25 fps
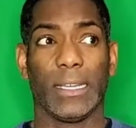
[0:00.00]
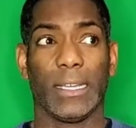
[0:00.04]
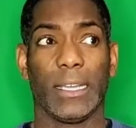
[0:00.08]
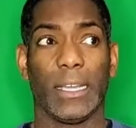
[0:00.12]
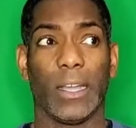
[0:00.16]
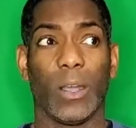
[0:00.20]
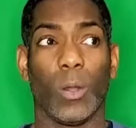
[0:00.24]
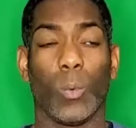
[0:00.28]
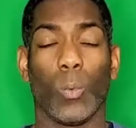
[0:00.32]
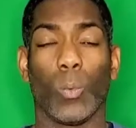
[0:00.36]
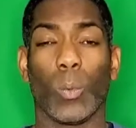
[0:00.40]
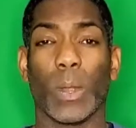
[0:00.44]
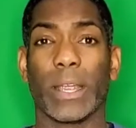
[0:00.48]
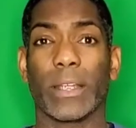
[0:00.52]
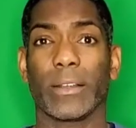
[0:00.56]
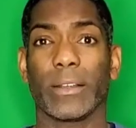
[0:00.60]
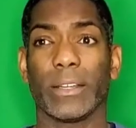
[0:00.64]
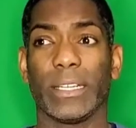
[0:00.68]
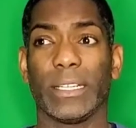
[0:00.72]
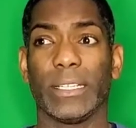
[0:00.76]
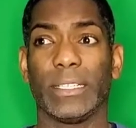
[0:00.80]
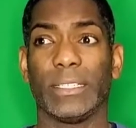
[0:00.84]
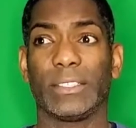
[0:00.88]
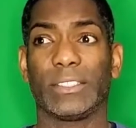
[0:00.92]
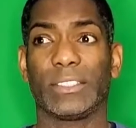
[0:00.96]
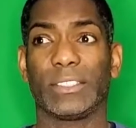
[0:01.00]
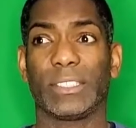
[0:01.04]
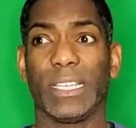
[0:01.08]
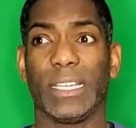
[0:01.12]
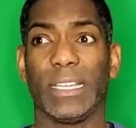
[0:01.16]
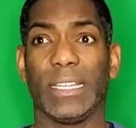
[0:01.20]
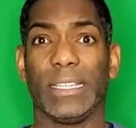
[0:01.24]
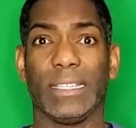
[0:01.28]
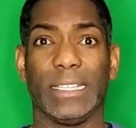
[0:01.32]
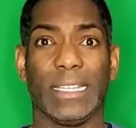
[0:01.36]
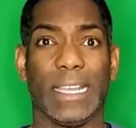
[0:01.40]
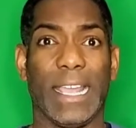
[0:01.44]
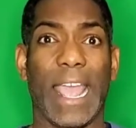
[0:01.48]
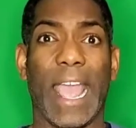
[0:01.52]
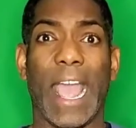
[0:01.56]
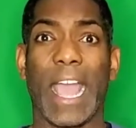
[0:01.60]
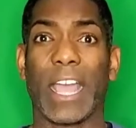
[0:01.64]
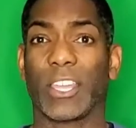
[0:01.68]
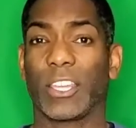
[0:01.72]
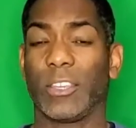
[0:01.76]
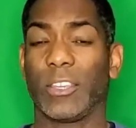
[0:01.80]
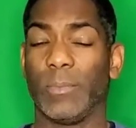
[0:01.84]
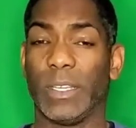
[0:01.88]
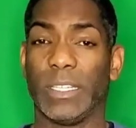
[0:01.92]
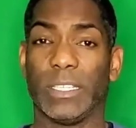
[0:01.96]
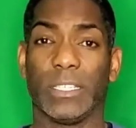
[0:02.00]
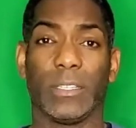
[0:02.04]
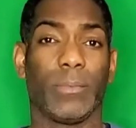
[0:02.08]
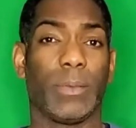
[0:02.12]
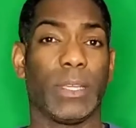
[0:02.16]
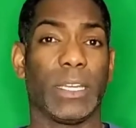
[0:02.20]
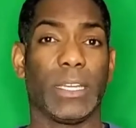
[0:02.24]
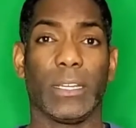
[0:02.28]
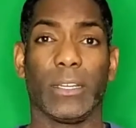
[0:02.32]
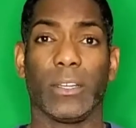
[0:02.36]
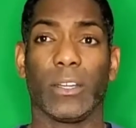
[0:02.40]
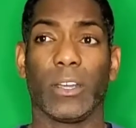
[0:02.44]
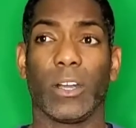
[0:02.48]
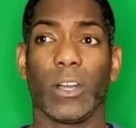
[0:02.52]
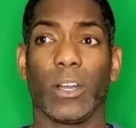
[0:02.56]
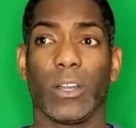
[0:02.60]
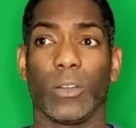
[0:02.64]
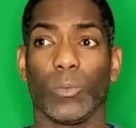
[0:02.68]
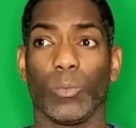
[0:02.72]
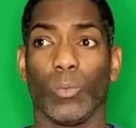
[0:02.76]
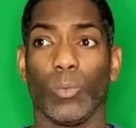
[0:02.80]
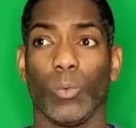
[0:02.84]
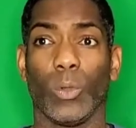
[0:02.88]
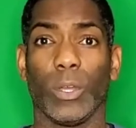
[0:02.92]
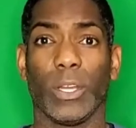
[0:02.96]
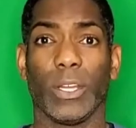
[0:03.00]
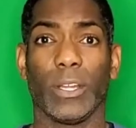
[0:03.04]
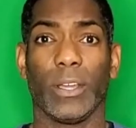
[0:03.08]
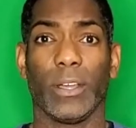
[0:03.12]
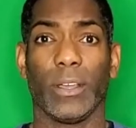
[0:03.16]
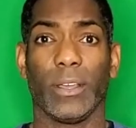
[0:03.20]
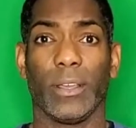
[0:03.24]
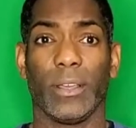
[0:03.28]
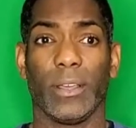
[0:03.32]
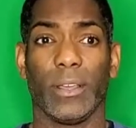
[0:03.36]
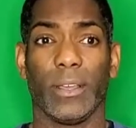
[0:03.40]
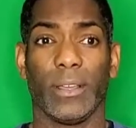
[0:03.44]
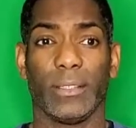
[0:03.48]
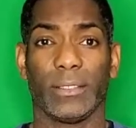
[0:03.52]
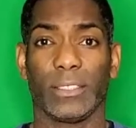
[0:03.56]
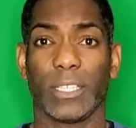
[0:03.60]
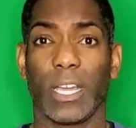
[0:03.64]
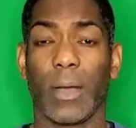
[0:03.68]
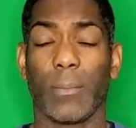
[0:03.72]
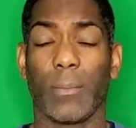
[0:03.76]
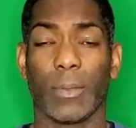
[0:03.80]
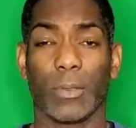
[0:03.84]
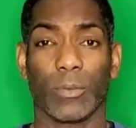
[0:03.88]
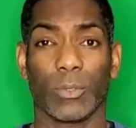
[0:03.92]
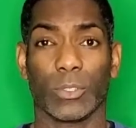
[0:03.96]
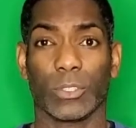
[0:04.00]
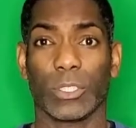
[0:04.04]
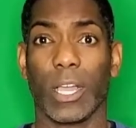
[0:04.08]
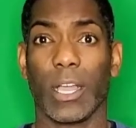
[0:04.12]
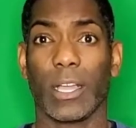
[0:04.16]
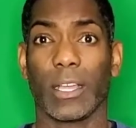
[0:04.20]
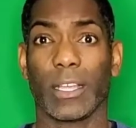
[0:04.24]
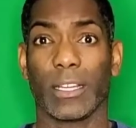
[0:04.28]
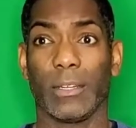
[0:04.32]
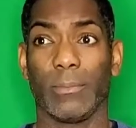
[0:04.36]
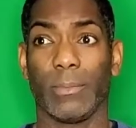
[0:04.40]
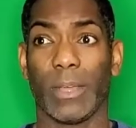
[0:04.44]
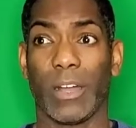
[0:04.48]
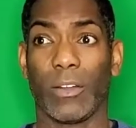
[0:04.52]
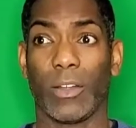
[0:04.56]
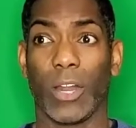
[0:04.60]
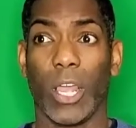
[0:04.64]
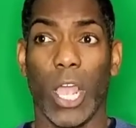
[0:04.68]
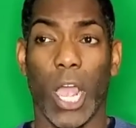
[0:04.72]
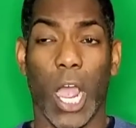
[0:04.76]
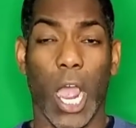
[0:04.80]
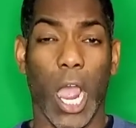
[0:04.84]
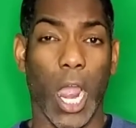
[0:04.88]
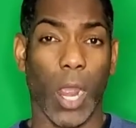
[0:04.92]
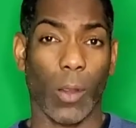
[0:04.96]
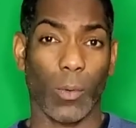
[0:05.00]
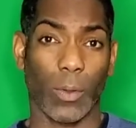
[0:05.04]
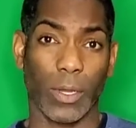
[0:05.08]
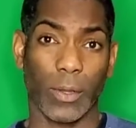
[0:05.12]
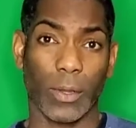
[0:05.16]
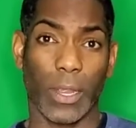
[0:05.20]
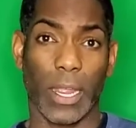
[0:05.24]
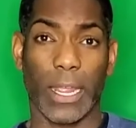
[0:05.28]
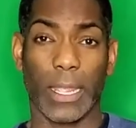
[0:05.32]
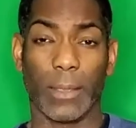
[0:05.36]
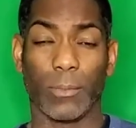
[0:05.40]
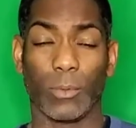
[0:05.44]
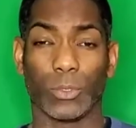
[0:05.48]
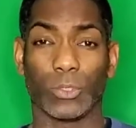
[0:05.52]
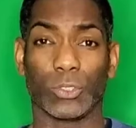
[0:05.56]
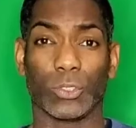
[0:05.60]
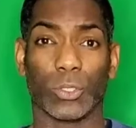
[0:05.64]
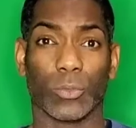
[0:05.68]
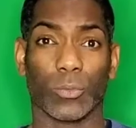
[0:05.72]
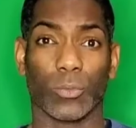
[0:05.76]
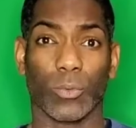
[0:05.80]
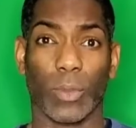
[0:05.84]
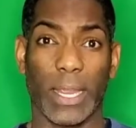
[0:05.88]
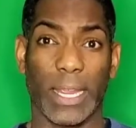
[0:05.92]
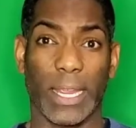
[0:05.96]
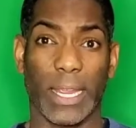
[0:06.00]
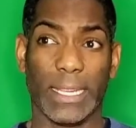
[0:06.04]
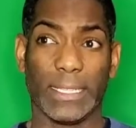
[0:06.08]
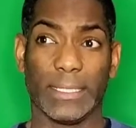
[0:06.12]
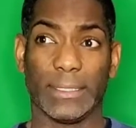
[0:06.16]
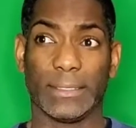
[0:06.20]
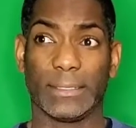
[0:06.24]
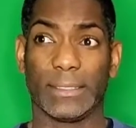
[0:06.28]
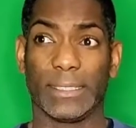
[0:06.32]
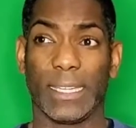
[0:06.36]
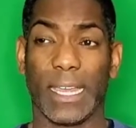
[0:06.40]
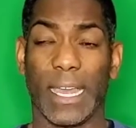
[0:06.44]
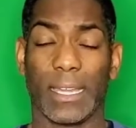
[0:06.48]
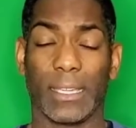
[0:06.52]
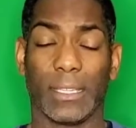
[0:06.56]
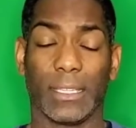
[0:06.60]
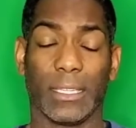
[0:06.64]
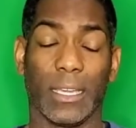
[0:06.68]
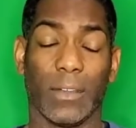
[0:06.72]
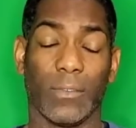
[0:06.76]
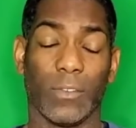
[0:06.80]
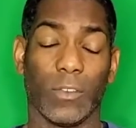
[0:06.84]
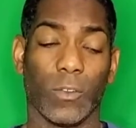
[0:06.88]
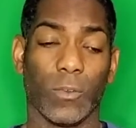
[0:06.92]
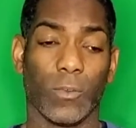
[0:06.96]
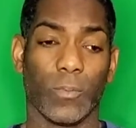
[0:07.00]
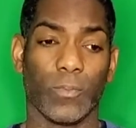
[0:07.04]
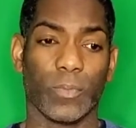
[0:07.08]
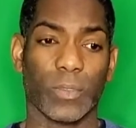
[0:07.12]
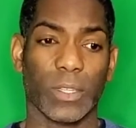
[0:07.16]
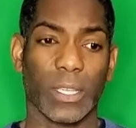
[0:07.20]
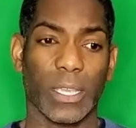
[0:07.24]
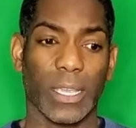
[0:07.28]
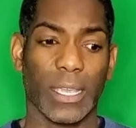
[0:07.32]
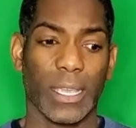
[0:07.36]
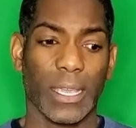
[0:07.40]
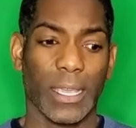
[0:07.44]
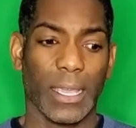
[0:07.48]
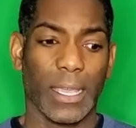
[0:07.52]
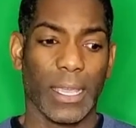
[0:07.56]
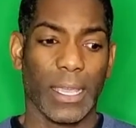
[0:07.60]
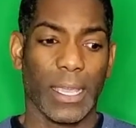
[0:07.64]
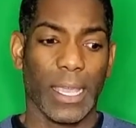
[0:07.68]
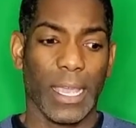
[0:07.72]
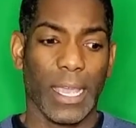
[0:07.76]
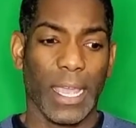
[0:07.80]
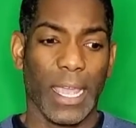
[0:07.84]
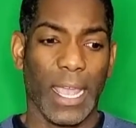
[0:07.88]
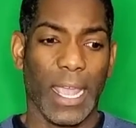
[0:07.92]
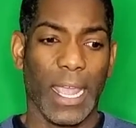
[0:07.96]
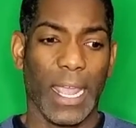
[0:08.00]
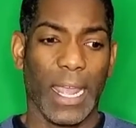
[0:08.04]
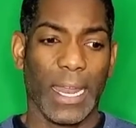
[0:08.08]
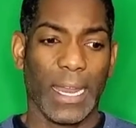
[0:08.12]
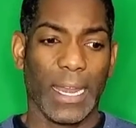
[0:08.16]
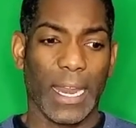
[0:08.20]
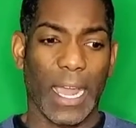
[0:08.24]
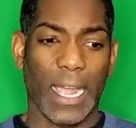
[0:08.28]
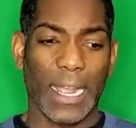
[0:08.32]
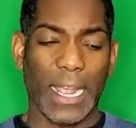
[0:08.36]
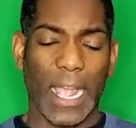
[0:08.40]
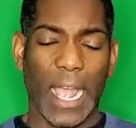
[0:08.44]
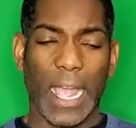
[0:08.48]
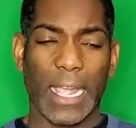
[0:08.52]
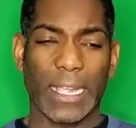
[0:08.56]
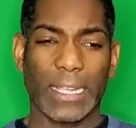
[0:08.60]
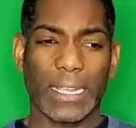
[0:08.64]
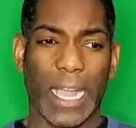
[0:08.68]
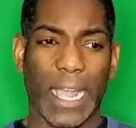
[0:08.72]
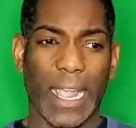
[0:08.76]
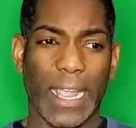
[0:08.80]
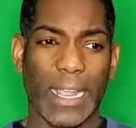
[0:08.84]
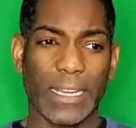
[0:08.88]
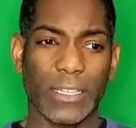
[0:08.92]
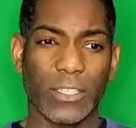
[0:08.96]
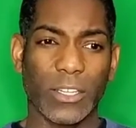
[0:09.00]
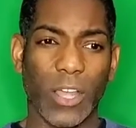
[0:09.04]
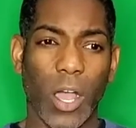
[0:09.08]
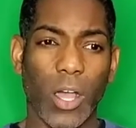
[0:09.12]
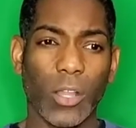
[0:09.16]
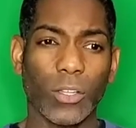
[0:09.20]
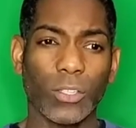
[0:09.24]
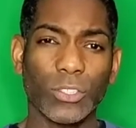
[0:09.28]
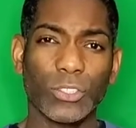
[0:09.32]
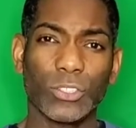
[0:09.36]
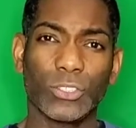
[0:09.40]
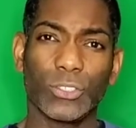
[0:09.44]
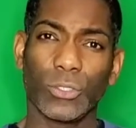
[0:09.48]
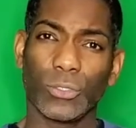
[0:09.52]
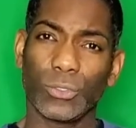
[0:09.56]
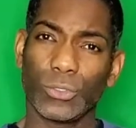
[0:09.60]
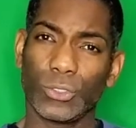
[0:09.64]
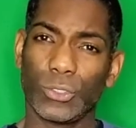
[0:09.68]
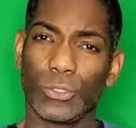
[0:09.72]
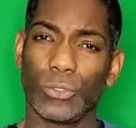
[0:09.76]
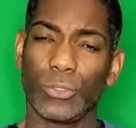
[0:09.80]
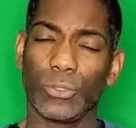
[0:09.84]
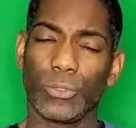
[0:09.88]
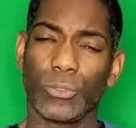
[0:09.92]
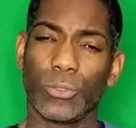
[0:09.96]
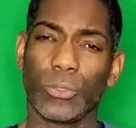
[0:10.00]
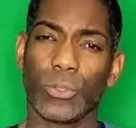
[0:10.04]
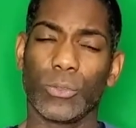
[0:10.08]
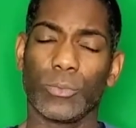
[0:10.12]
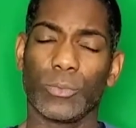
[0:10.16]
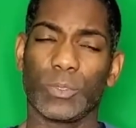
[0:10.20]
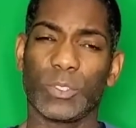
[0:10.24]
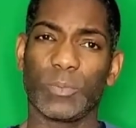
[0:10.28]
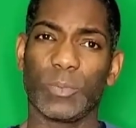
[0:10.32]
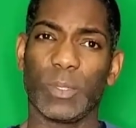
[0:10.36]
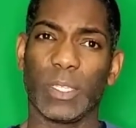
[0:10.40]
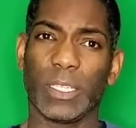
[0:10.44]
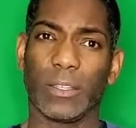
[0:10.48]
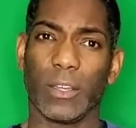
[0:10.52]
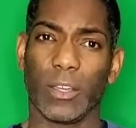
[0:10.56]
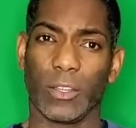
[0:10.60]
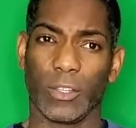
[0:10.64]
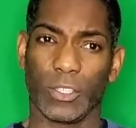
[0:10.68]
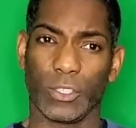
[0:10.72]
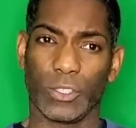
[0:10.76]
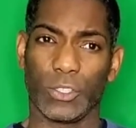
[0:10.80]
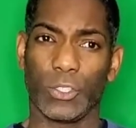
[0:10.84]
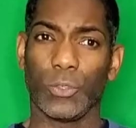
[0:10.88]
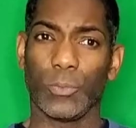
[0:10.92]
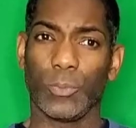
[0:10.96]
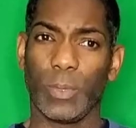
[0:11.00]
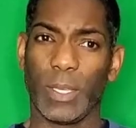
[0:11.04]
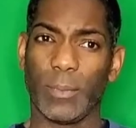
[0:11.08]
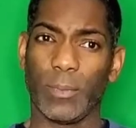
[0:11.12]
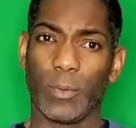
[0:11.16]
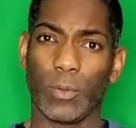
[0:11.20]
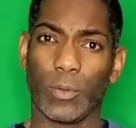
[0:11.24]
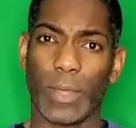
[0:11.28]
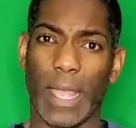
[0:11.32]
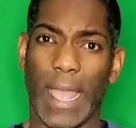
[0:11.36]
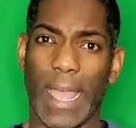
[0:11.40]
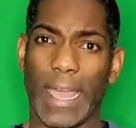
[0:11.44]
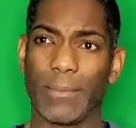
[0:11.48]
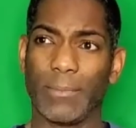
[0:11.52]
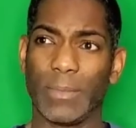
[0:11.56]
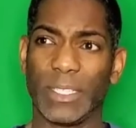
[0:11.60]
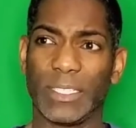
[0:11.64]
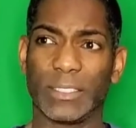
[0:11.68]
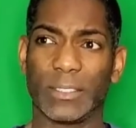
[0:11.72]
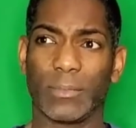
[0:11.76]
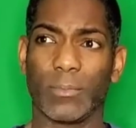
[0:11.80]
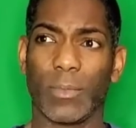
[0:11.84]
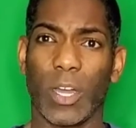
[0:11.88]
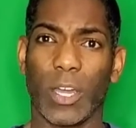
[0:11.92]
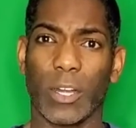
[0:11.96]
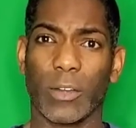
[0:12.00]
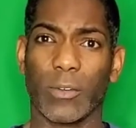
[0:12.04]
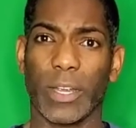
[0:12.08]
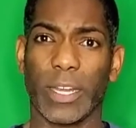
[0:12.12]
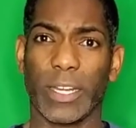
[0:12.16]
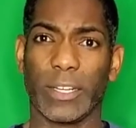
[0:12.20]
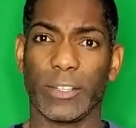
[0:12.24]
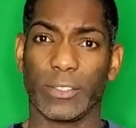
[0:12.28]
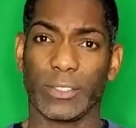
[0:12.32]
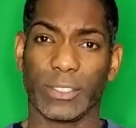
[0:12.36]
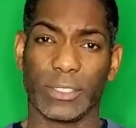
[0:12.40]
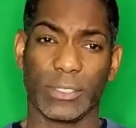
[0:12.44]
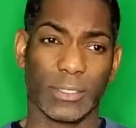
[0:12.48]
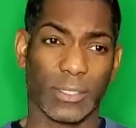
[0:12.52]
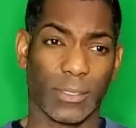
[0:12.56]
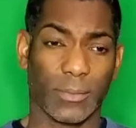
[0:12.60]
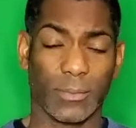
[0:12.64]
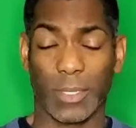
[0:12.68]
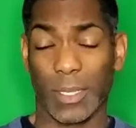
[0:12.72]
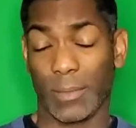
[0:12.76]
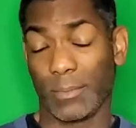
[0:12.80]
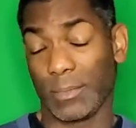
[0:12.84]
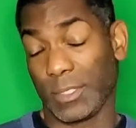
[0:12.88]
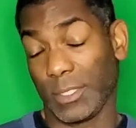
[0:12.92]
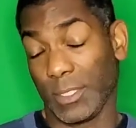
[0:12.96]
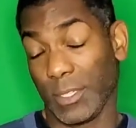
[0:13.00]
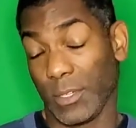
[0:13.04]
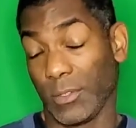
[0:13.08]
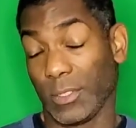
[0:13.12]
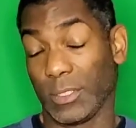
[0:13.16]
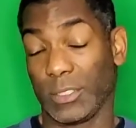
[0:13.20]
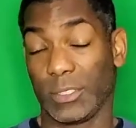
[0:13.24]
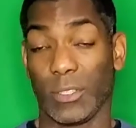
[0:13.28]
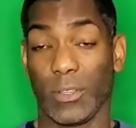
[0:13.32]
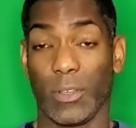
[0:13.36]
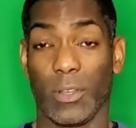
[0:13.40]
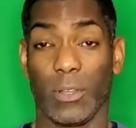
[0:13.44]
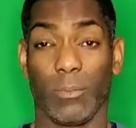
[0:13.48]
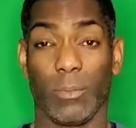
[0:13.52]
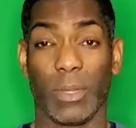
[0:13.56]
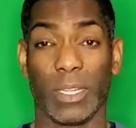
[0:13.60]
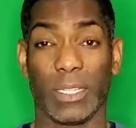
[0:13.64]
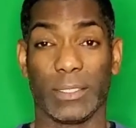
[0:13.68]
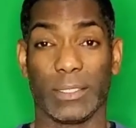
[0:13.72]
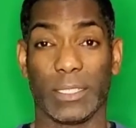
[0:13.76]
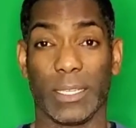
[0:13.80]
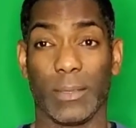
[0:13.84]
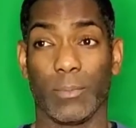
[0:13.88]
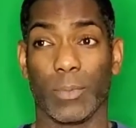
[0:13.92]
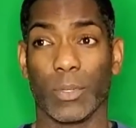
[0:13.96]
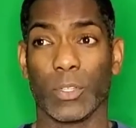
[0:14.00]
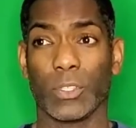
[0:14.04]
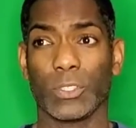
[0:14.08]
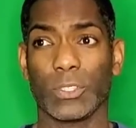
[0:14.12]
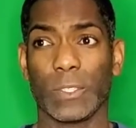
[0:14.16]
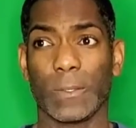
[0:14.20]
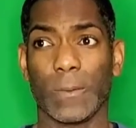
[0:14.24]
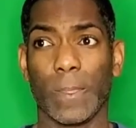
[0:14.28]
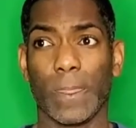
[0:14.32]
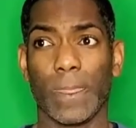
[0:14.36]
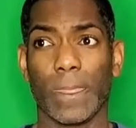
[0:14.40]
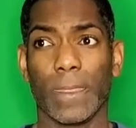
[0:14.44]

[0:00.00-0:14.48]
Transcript: awareness and the acumen, depending on what topic we're talking about? Are we able to raise that level? And I acknowledge those two groups, the two people, admins and moderators, and sometimes, it's held by the same person,